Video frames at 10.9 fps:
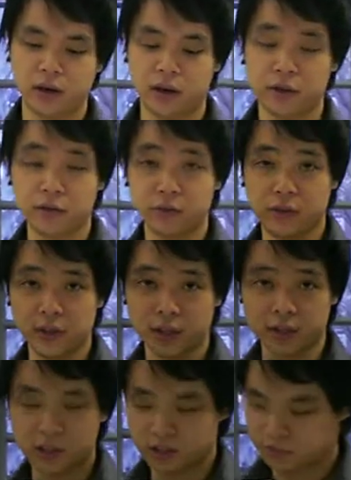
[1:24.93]
of
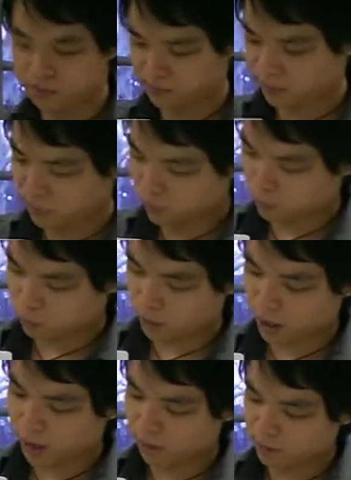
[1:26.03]
this,
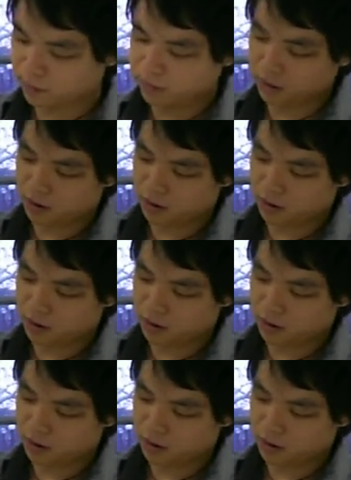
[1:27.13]
where